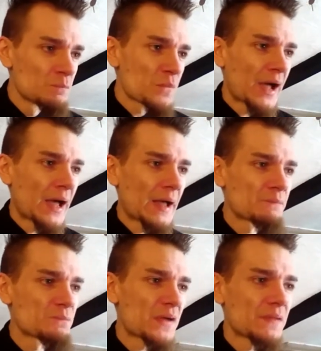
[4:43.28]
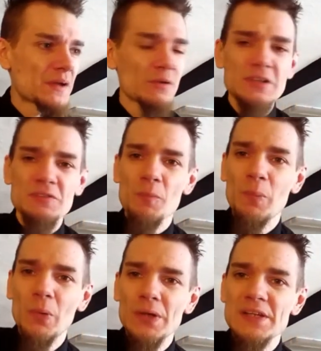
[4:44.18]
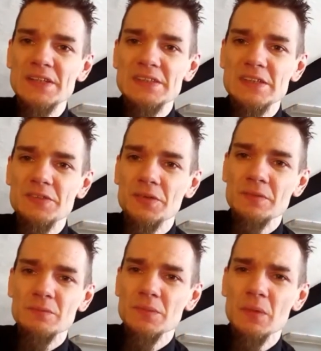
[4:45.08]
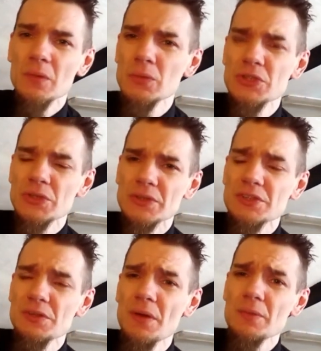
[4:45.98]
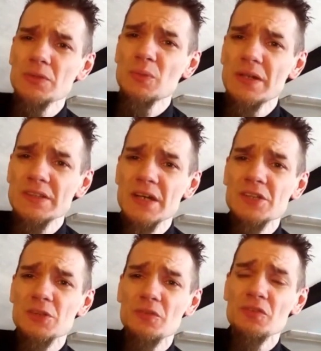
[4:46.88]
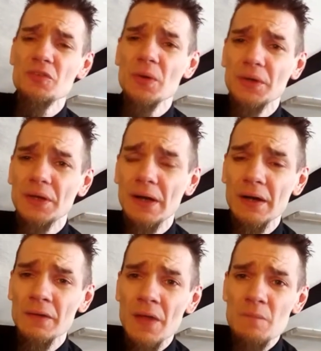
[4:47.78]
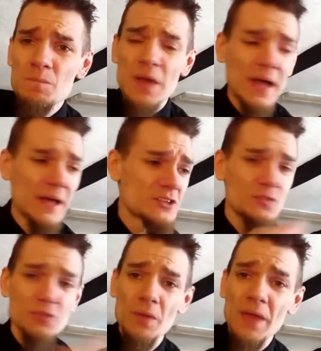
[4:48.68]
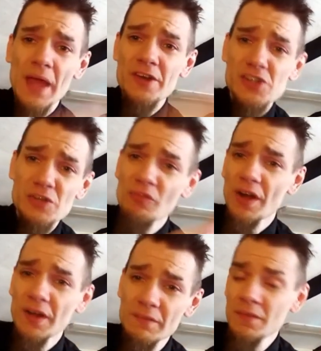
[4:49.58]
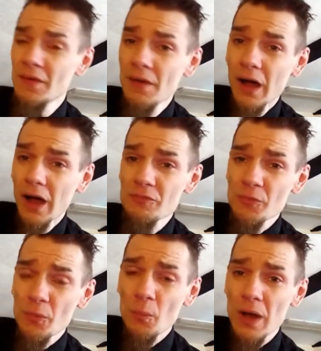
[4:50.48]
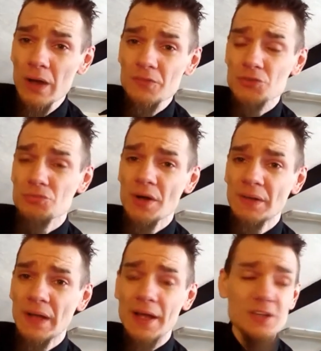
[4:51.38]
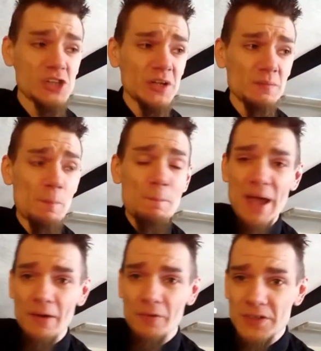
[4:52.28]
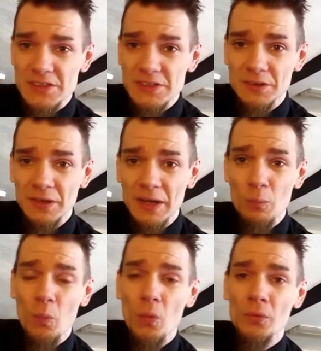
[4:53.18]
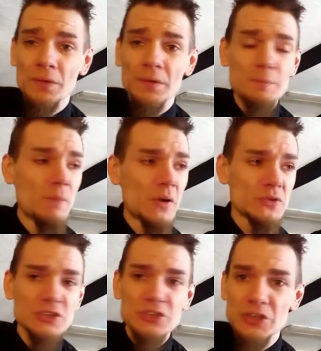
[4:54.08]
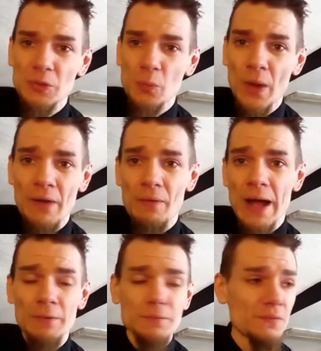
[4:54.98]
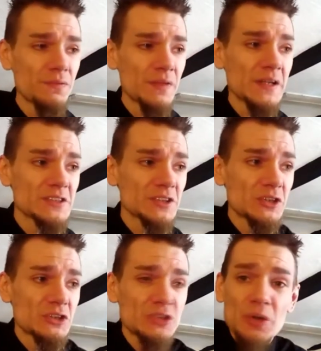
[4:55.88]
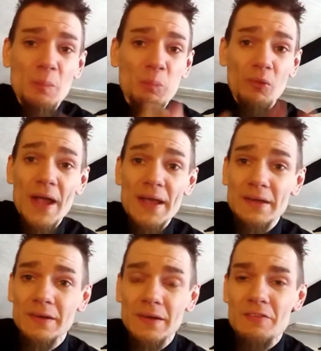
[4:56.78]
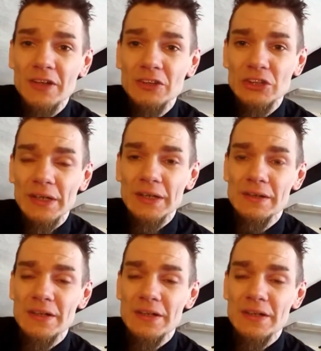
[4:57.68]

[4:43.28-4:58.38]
And then there are different pulleys and different all sorts. You know as well as I do, if you've got a car and you've got the engine running, After a while of just running that engine, bearings are going to get worn, motors are going to wear out, things are just going to break eventually.